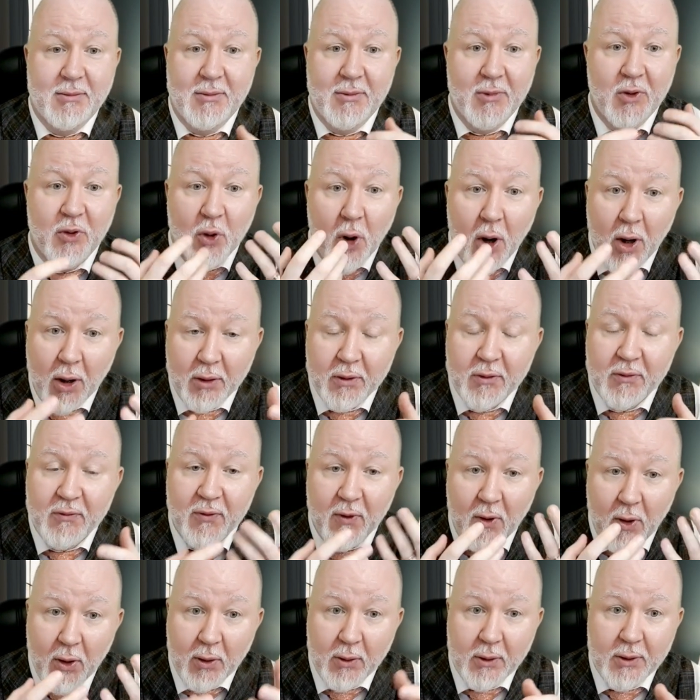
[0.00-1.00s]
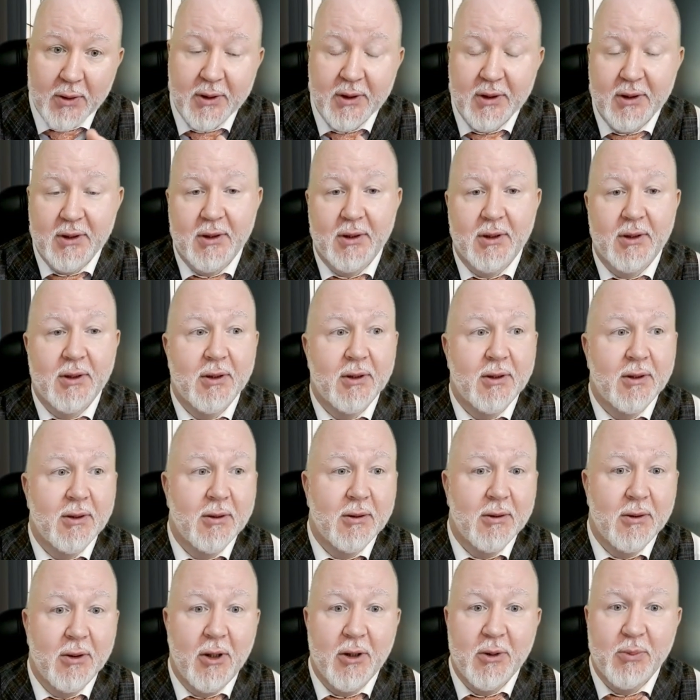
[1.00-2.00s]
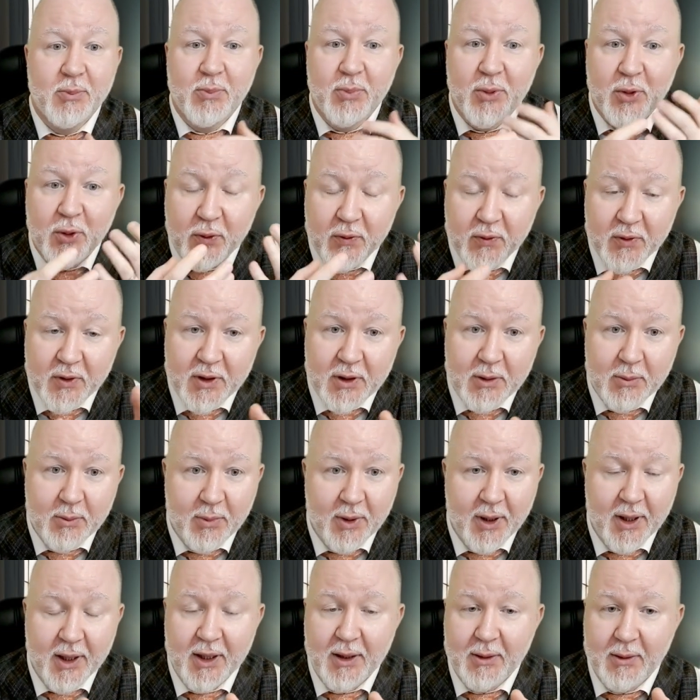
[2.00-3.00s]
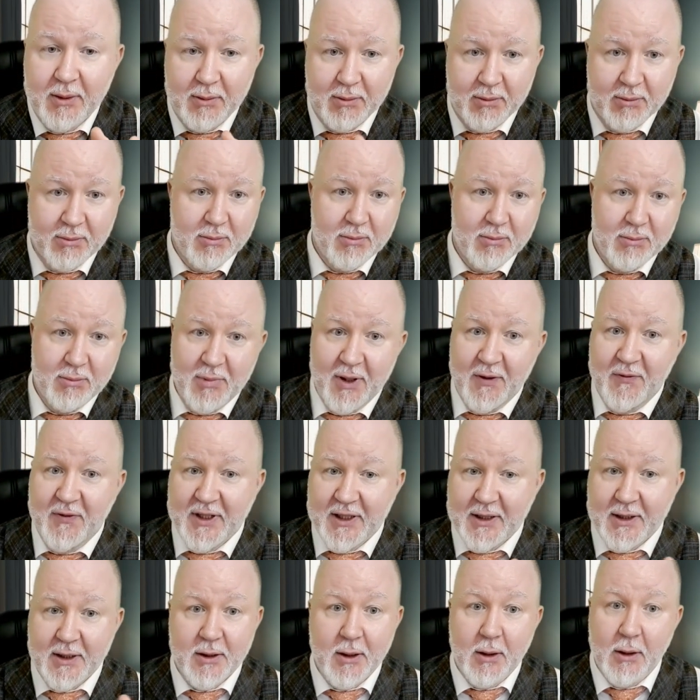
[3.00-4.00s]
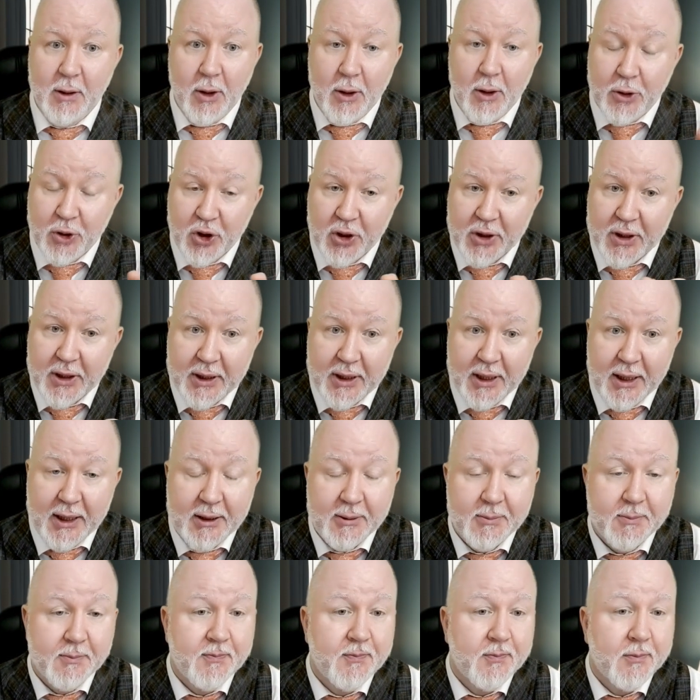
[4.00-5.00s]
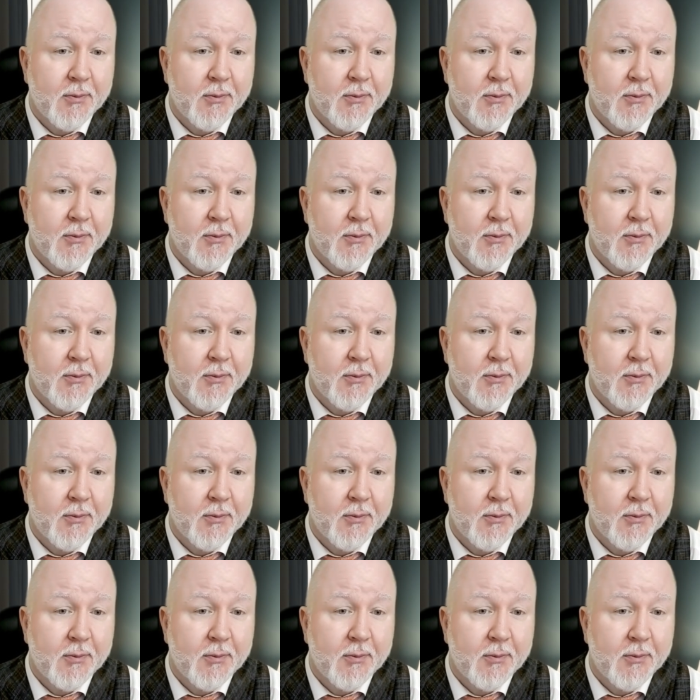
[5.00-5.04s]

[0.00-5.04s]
wrong, false, not proven by evidence or logic again.